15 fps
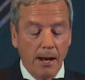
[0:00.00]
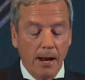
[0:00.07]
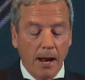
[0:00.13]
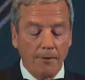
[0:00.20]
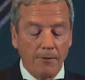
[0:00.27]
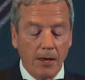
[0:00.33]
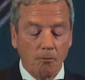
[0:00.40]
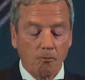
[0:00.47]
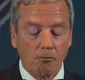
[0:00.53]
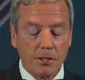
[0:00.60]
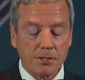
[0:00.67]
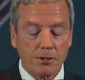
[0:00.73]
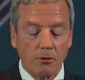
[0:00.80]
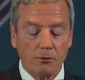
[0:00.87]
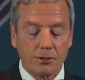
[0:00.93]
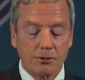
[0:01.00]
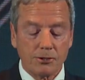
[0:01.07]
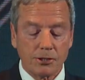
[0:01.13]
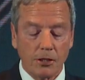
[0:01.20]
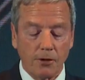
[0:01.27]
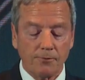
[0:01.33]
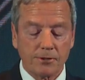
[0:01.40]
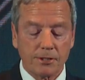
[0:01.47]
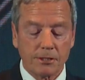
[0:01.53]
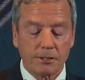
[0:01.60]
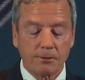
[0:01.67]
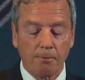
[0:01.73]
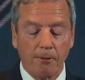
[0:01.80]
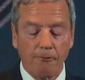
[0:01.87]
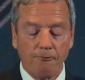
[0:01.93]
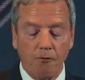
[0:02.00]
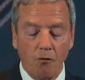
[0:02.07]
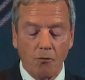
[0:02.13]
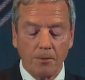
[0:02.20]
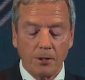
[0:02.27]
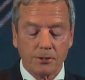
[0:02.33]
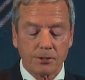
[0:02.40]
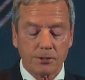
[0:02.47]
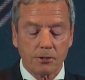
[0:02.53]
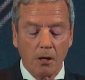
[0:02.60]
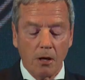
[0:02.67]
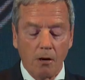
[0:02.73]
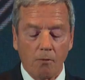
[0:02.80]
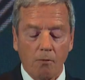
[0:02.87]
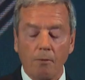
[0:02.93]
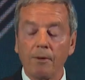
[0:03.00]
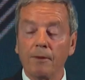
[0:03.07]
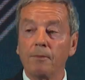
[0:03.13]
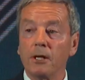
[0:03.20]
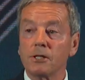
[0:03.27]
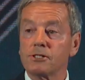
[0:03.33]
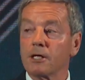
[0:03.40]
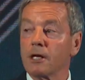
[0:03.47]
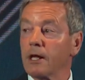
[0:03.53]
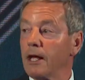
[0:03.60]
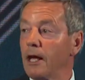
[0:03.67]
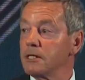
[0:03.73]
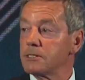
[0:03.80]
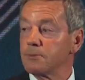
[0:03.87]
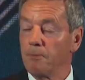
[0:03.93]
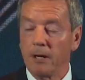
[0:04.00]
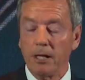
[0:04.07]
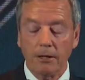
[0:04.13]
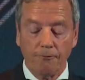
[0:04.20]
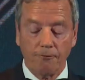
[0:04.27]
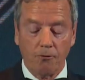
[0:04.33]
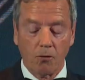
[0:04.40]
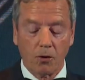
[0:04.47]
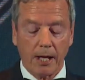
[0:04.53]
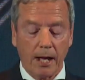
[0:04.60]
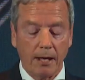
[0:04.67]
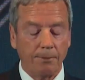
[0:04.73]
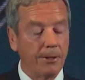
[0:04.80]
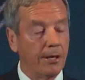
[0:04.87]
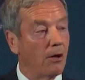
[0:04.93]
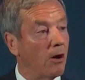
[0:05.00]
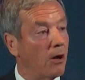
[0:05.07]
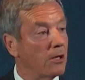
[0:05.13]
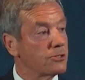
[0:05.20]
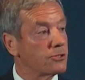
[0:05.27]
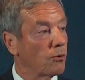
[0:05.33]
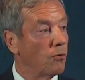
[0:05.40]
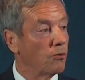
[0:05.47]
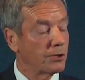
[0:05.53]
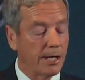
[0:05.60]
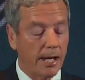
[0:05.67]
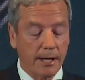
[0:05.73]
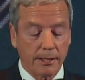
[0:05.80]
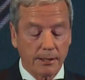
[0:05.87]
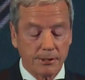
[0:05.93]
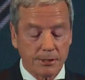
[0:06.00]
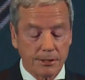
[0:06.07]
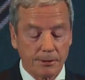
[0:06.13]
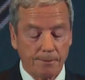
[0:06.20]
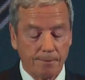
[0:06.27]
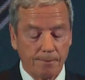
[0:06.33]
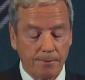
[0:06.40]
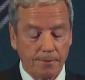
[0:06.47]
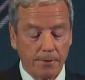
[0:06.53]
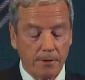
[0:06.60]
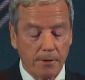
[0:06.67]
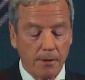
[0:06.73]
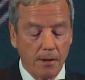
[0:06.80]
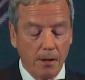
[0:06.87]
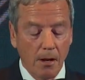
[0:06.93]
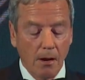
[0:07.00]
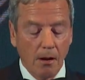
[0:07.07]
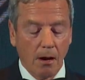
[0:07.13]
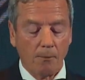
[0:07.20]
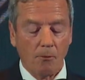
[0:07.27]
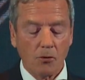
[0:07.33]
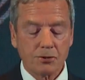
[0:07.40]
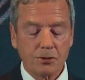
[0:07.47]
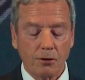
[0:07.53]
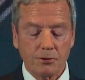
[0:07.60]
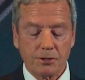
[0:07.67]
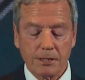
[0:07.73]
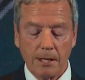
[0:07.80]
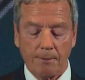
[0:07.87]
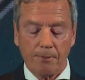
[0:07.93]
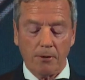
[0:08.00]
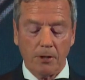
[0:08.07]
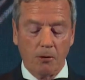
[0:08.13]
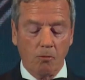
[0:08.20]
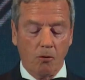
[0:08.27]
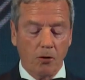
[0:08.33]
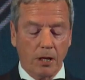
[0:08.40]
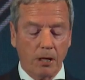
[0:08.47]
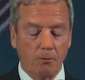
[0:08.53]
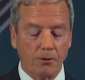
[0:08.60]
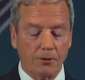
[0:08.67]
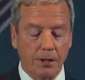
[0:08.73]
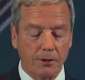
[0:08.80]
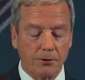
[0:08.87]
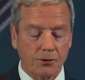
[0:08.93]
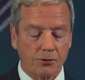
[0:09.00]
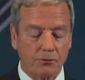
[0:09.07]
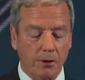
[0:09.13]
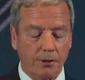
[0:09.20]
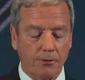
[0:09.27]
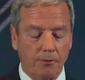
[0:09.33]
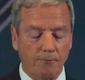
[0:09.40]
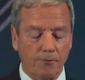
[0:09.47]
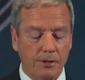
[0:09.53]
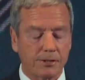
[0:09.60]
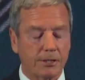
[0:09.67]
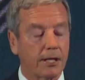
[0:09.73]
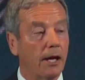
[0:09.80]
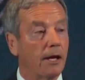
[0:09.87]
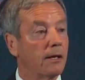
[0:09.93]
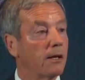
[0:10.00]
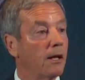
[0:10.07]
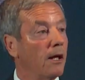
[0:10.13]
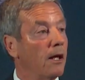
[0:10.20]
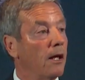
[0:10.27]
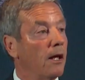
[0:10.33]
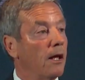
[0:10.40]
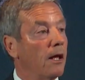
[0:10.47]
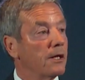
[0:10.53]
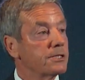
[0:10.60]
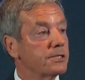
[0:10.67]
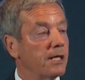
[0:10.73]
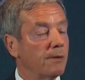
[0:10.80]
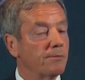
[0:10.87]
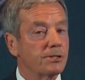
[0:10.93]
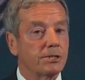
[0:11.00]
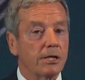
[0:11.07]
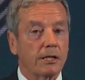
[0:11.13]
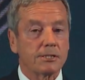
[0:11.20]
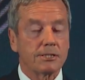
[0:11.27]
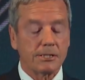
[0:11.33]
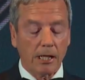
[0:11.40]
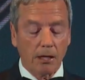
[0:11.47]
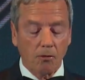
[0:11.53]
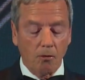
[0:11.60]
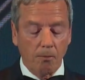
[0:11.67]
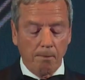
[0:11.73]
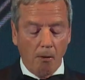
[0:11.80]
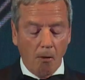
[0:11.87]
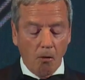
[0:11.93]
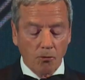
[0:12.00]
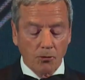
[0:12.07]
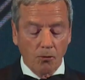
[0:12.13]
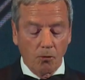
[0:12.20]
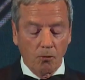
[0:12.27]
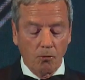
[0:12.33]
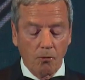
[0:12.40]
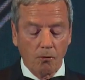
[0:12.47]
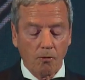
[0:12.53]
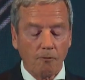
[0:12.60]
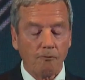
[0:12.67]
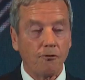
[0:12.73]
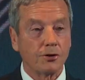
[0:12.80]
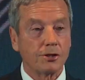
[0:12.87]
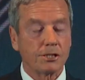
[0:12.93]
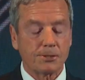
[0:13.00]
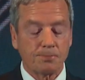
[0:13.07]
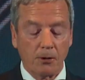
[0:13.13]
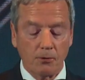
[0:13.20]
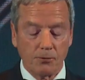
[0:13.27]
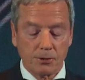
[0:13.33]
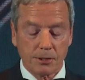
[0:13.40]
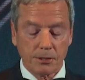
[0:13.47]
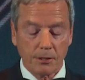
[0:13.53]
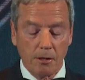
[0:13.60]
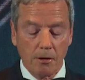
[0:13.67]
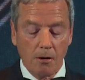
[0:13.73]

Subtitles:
and that resolution services performance will be measured against meaningful KPIs or targets. I'm also separately working with the industry to investigate establishing a single portal for disputes.